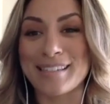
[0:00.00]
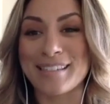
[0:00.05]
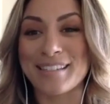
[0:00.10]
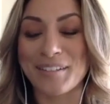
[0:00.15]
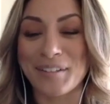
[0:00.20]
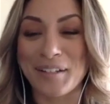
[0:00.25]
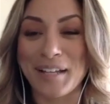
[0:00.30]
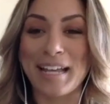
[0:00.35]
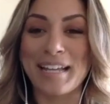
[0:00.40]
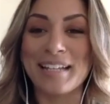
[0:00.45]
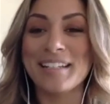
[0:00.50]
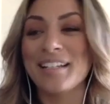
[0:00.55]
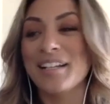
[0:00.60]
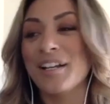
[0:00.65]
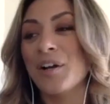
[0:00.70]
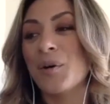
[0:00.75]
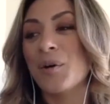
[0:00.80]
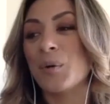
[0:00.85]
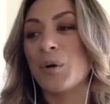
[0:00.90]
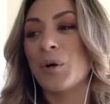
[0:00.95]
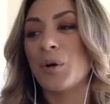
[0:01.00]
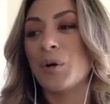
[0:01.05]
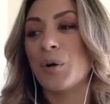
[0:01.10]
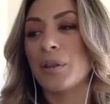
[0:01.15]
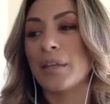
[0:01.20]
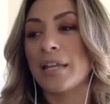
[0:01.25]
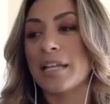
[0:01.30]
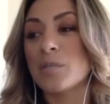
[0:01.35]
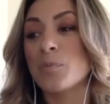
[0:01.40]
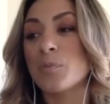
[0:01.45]
Okay. Well,
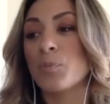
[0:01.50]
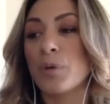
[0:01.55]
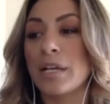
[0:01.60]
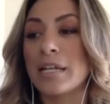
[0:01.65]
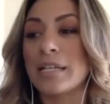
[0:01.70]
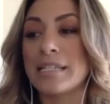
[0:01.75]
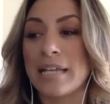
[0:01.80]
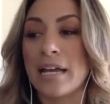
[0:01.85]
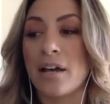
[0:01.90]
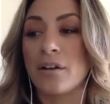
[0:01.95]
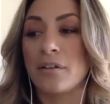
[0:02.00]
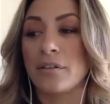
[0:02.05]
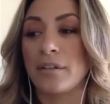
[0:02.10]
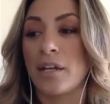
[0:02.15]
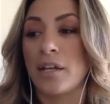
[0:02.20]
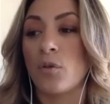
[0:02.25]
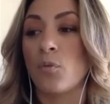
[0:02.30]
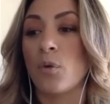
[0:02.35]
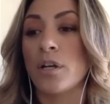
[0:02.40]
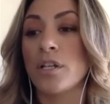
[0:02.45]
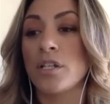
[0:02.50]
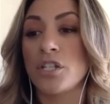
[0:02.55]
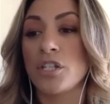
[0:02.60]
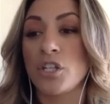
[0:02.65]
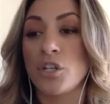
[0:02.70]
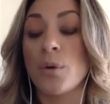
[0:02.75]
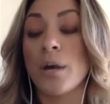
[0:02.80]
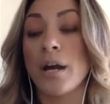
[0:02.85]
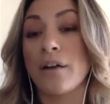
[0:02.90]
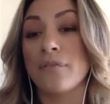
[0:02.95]
let's break down, like, what do
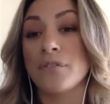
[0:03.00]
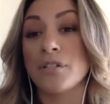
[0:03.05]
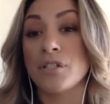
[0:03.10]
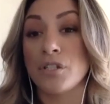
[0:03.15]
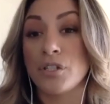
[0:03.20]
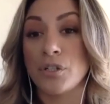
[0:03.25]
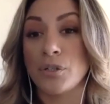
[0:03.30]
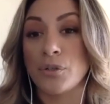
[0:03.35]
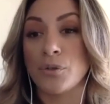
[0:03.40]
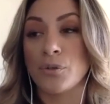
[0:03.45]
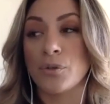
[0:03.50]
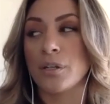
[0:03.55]
you have to do?